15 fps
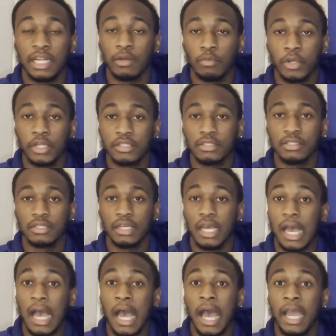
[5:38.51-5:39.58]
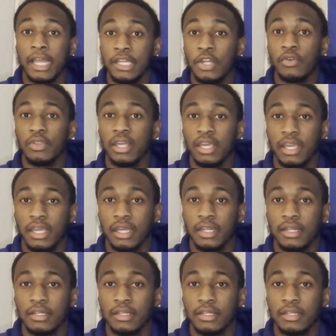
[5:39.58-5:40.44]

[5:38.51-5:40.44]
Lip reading: it works, I know they can.